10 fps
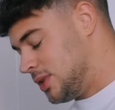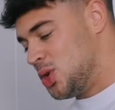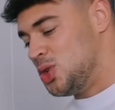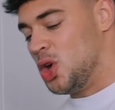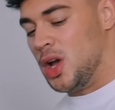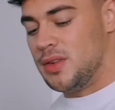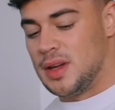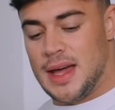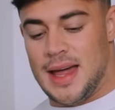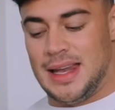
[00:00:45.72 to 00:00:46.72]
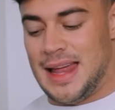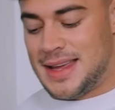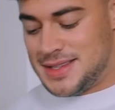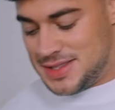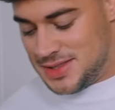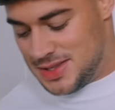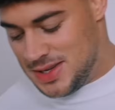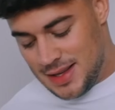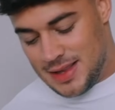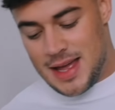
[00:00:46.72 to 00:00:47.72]
could not even care less.
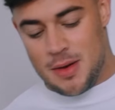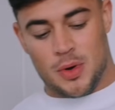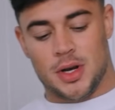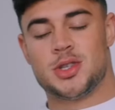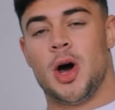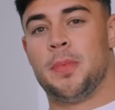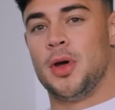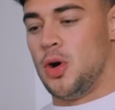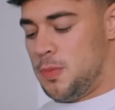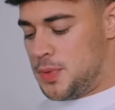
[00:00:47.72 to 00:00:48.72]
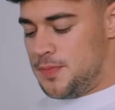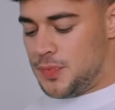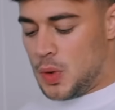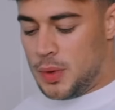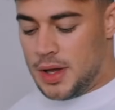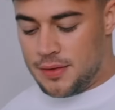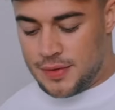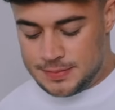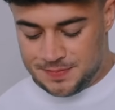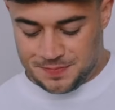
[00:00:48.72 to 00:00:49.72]
Then we're gonna top it up
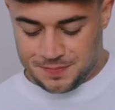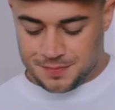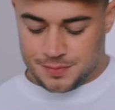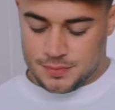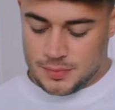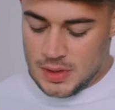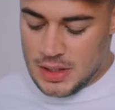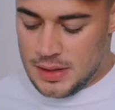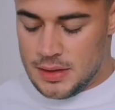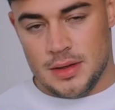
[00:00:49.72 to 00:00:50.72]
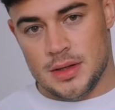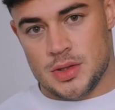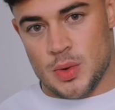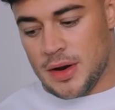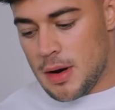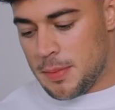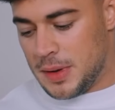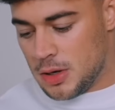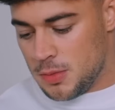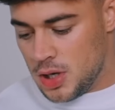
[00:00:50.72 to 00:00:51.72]
with 20 gram of
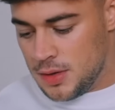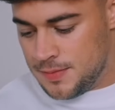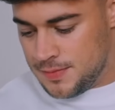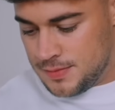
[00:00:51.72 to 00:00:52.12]
peanut butter.